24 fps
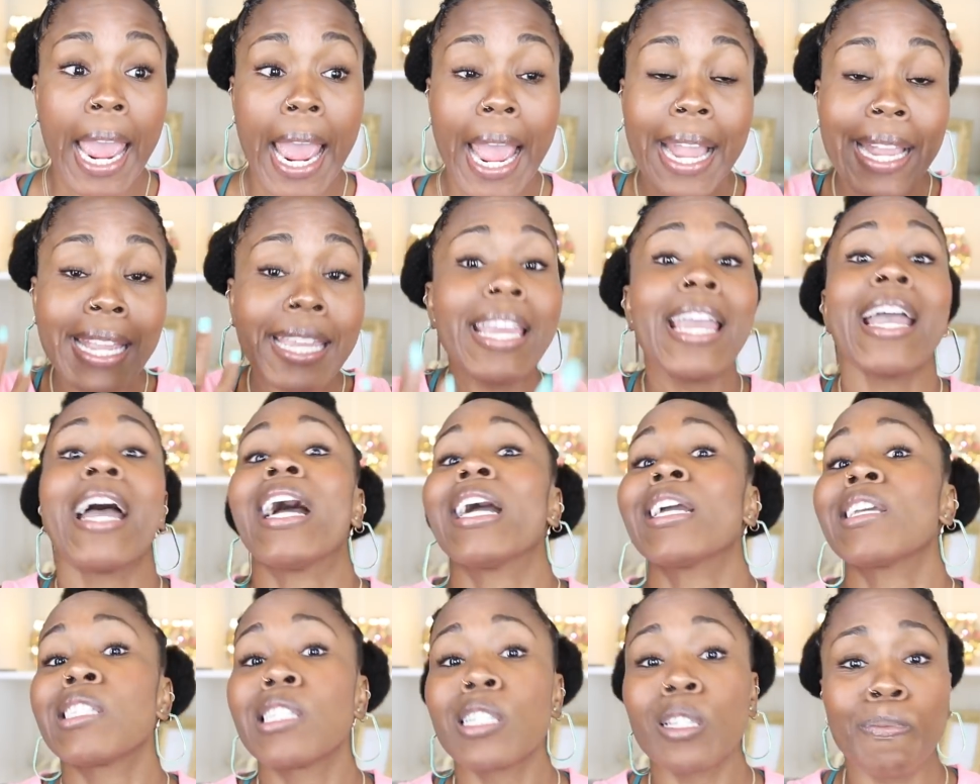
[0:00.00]
And
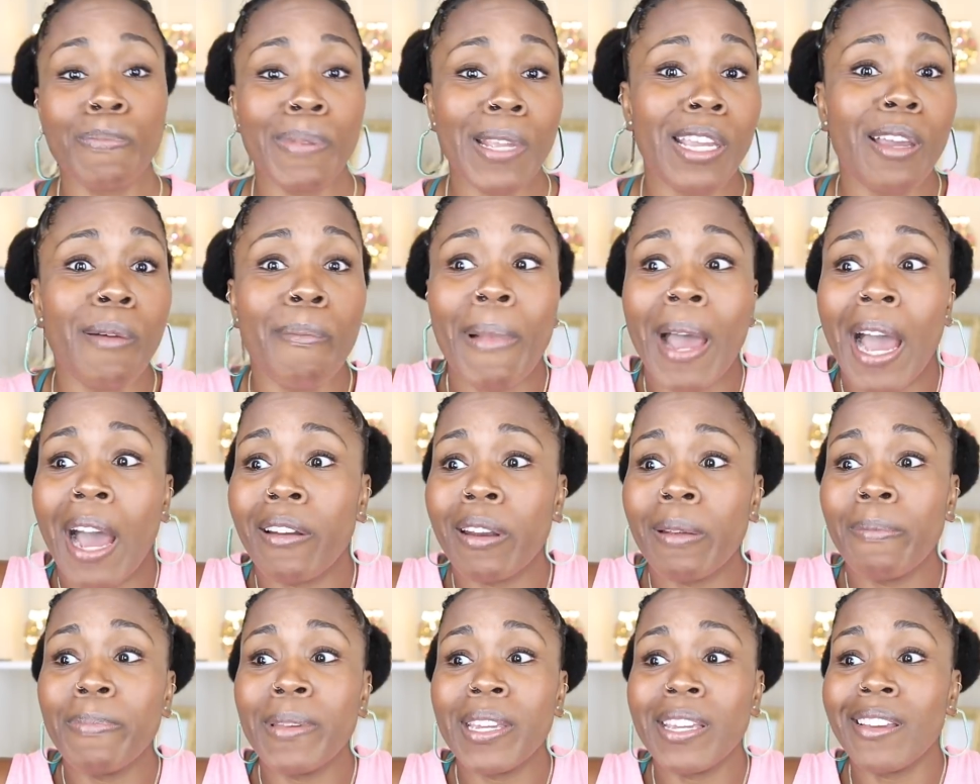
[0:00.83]
yeah, I can speak
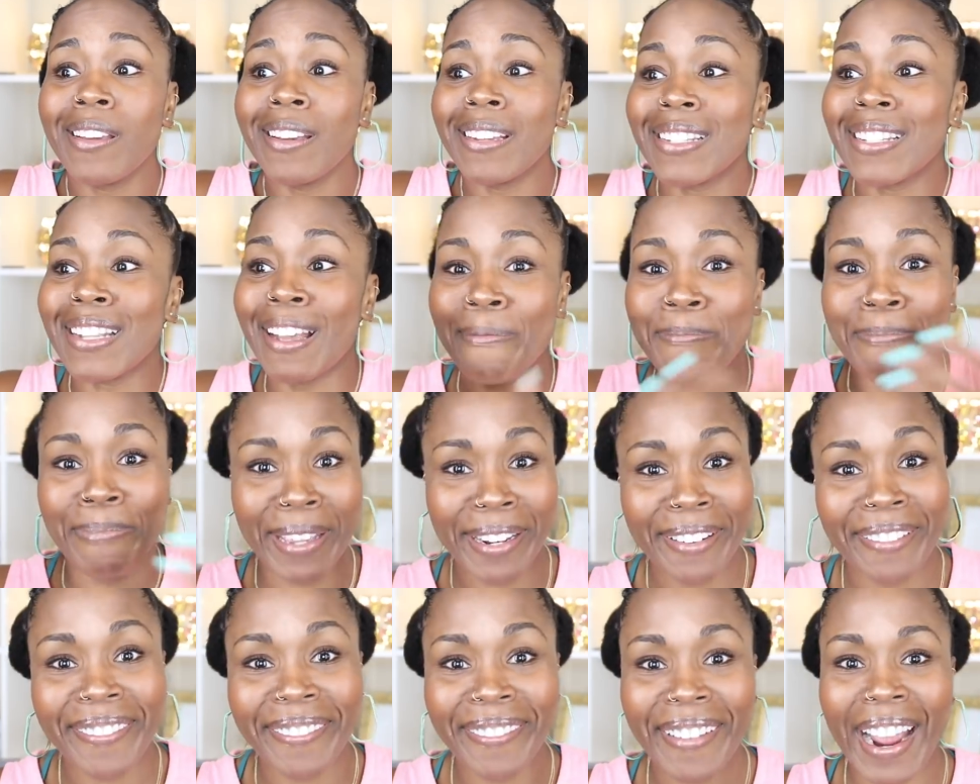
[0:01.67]
about it because I've
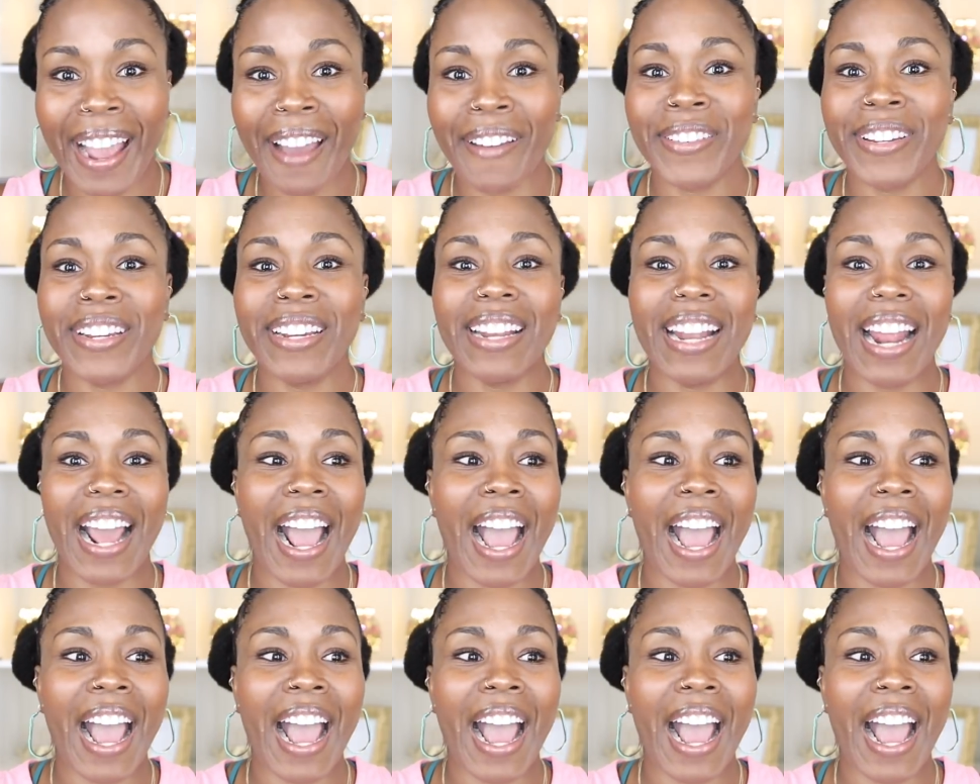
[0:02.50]
been around it.